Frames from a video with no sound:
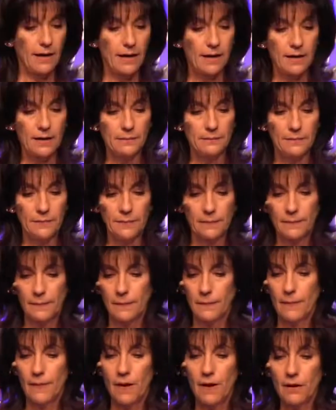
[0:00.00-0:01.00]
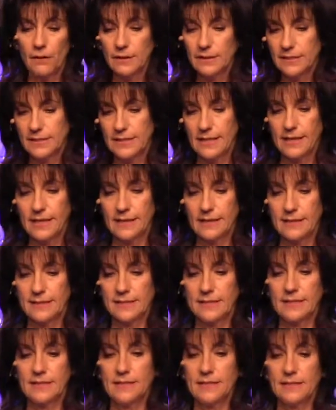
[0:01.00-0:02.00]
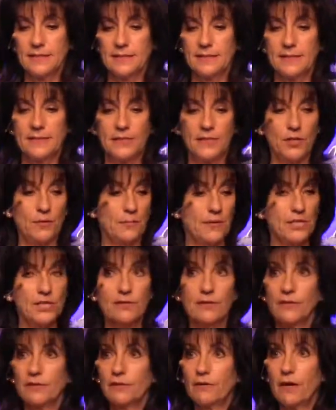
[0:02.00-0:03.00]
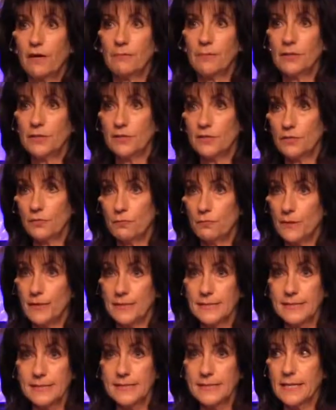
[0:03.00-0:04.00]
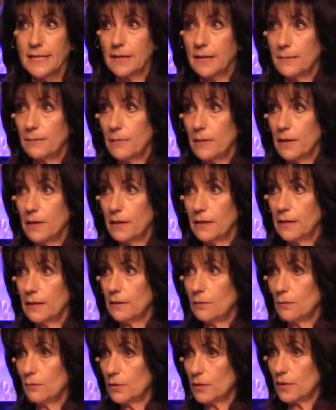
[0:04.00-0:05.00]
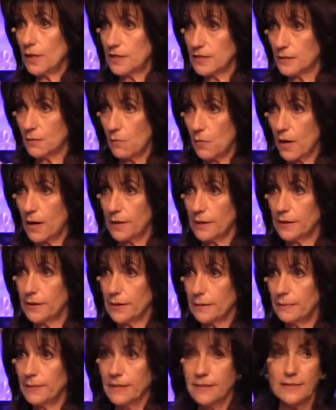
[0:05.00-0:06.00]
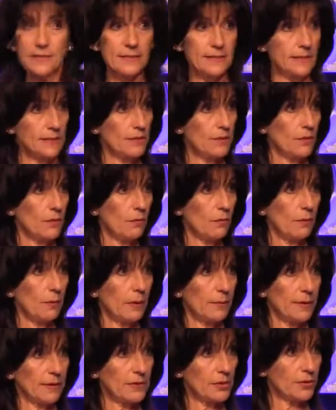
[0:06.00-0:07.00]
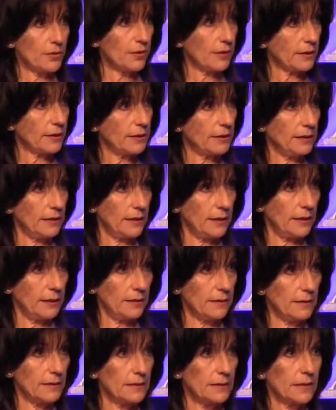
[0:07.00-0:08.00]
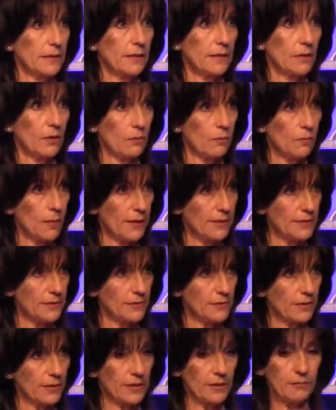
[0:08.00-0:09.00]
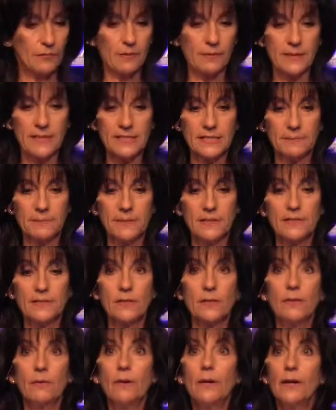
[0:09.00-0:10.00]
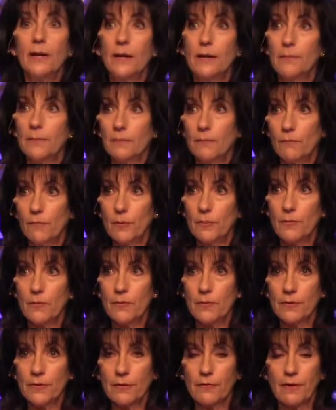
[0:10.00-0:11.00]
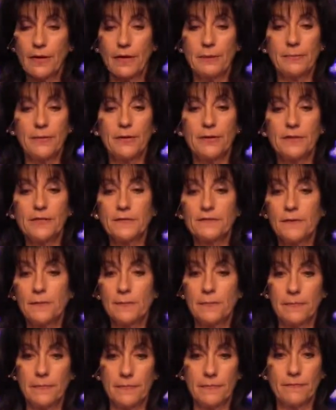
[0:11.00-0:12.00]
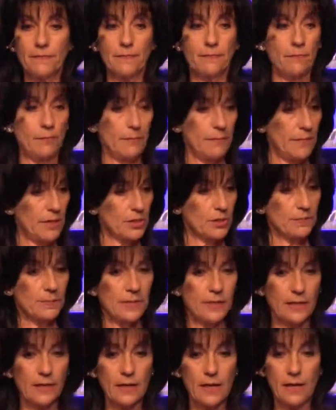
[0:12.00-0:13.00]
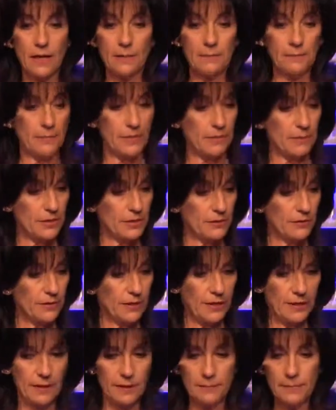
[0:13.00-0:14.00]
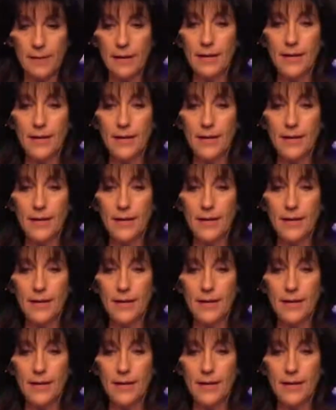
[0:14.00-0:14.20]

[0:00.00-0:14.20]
All it takes is you measure out the cranberries, you rinse them with lots of water because, we want to make sure they're clean. It's going to go right straight into our recipe. So we pour the cranberries from the measuring cup,